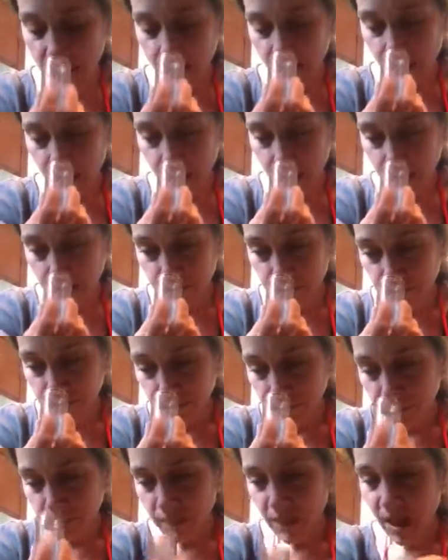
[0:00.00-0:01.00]
and like,
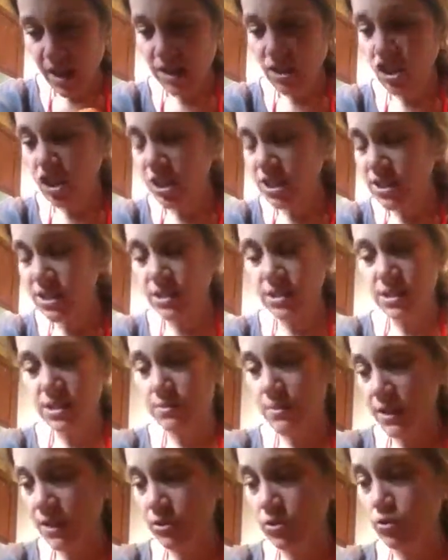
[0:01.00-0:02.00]
it just
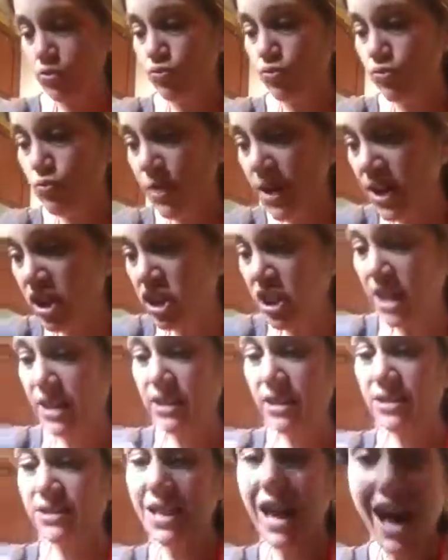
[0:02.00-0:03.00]
smells rich and
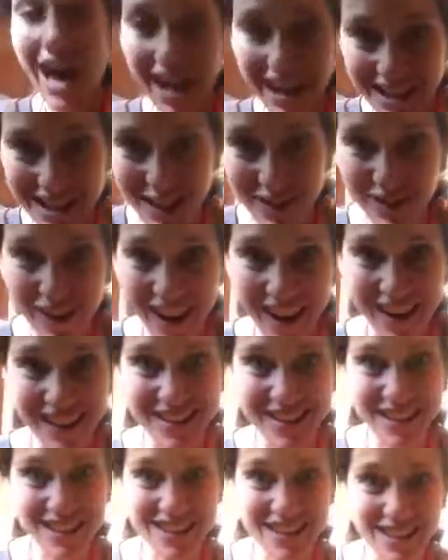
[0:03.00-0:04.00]
intoxifying.
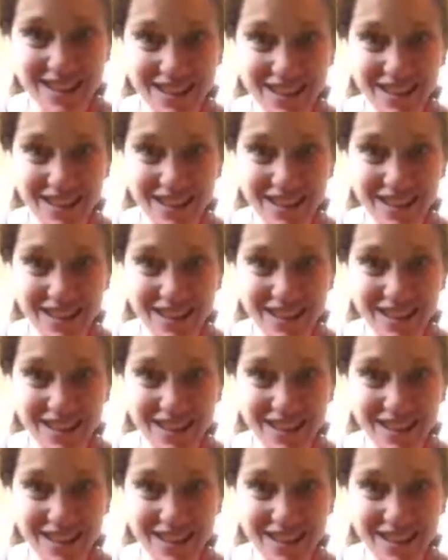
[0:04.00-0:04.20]
Like